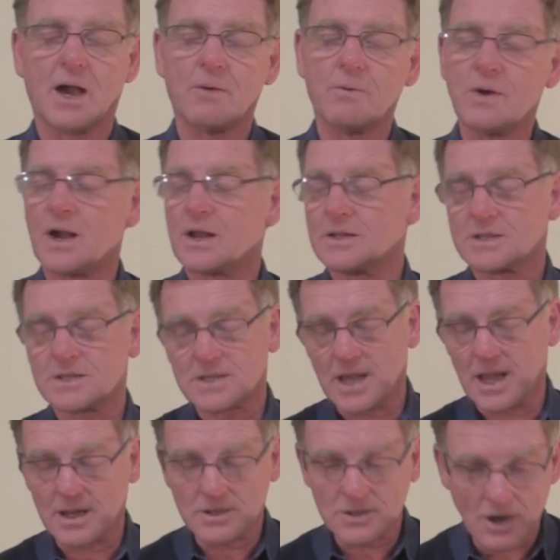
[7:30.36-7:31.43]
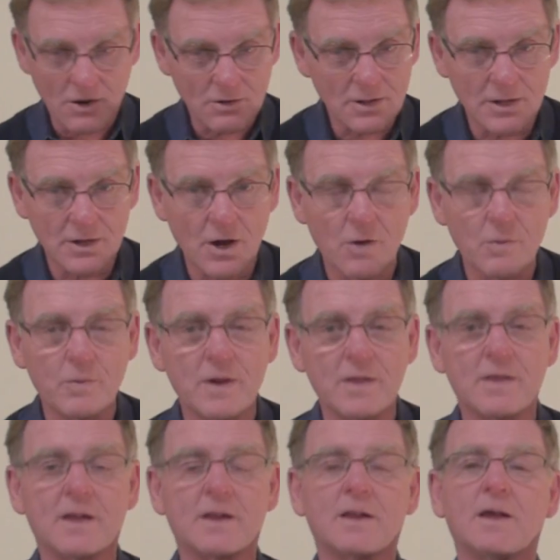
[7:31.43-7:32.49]
And we understand totally, don't
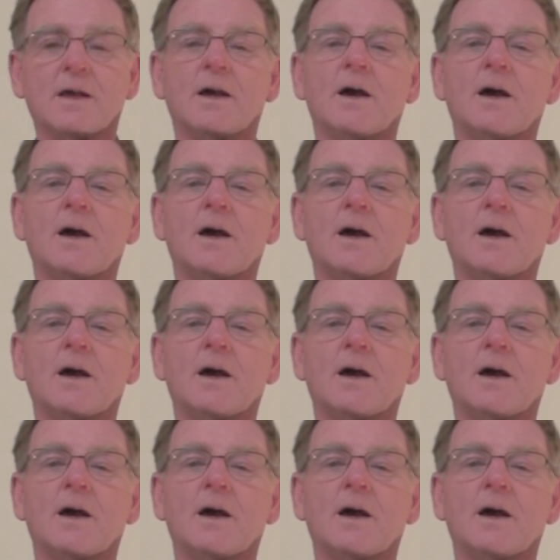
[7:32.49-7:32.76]
we, that